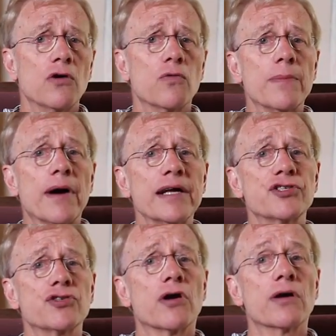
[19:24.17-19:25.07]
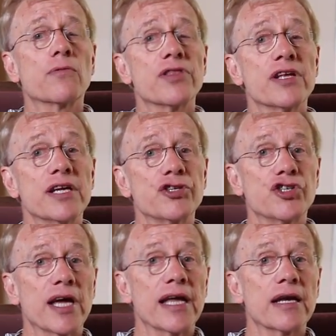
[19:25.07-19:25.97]
we might start with
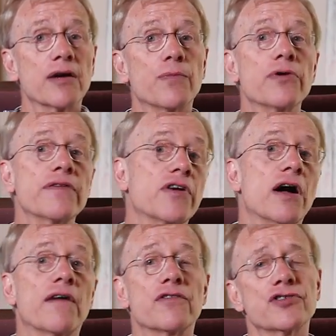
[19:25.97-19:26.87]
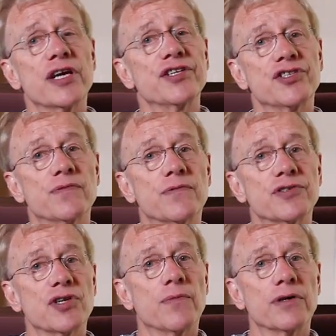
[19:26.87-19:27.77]
initiating a brief conversation with
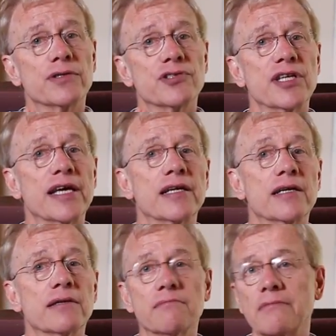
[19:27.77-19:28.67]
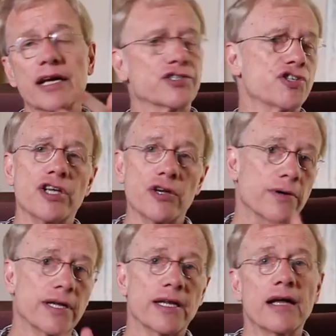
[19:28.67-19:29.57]
someone standing next to you
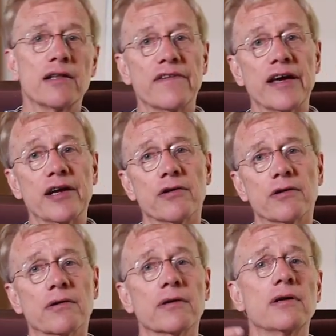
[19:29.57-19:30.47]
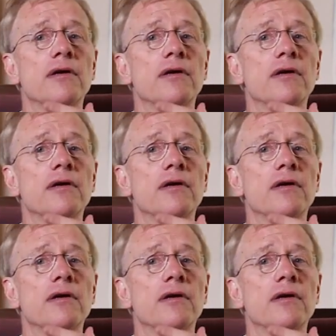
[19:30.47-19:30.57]
at an elevator or